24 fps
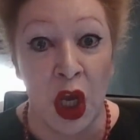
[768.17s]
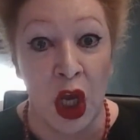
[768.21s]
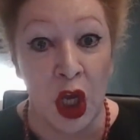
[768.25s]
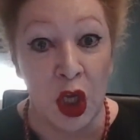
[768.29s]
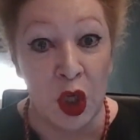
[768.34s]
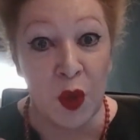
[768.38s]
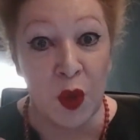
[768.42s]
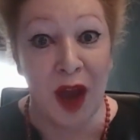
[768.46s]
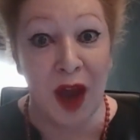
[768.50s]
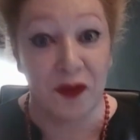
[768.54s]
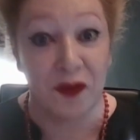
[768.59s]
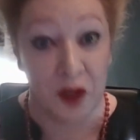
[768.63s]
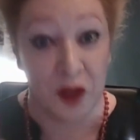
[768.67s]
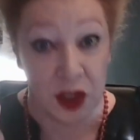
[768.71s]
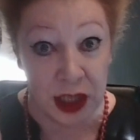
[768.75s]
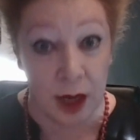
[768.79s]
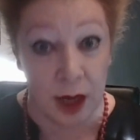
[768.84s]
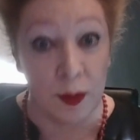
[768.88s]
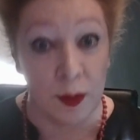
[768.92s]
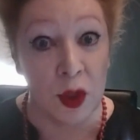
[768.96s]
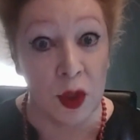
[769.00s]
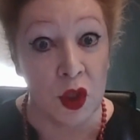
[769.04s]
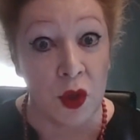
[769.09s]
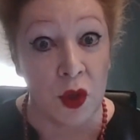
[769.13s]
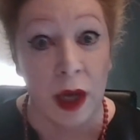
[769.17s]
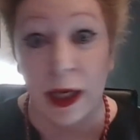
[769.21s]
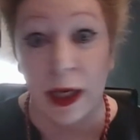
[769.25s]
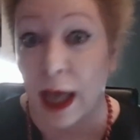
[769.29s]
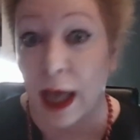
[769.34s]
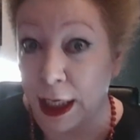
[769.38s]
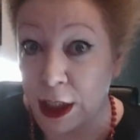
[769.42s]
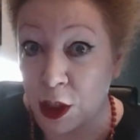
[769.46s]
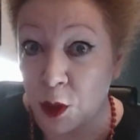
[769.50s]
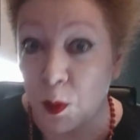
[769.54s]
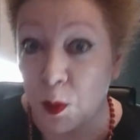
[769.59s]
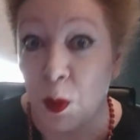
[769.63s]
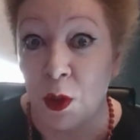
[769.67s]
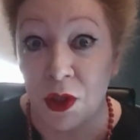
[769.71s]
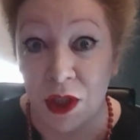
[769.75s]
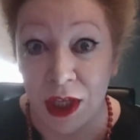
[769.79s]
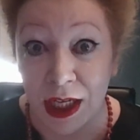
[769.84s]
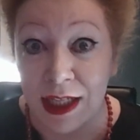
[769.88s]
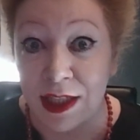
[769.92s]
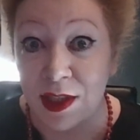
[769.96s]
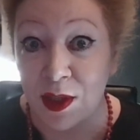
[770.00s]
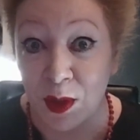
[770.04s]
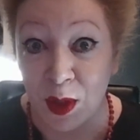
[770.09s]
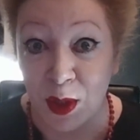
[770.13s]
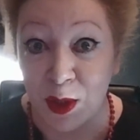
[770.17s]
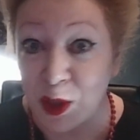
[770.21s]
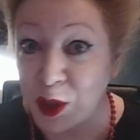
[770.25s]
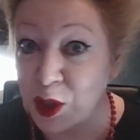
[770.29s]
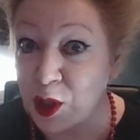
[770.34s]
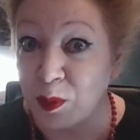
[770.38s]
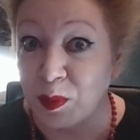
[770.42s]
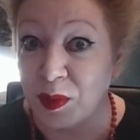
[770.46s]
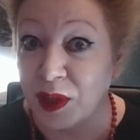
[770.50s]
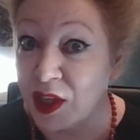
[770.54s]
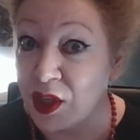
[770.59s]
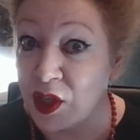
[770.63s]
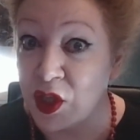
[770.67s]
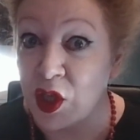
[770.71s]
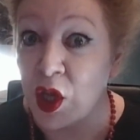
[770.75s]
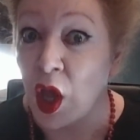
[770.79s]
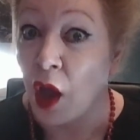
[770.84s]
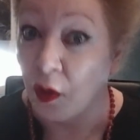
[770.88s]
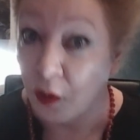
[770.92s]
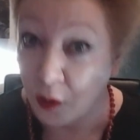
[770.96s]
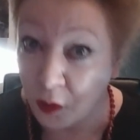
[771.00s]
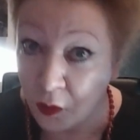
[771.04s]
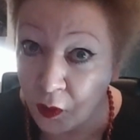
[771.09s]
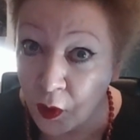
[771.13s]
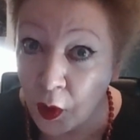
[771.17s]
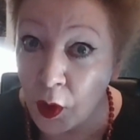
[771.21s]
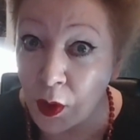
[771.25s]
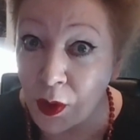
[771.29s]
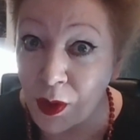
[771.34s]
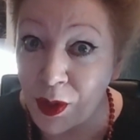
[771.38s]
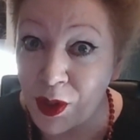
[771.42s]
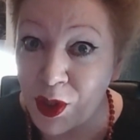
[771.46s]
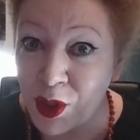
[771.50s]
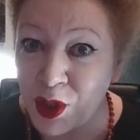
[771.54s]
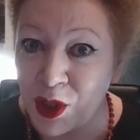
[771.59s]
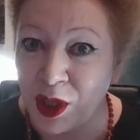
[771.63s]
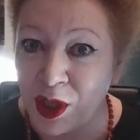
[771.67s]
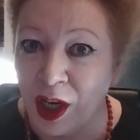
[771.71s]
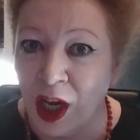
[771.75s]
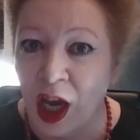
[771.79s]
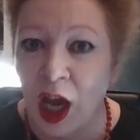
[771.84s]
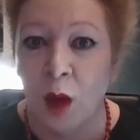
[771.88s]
you have to demonstrate expertise in the disciplines first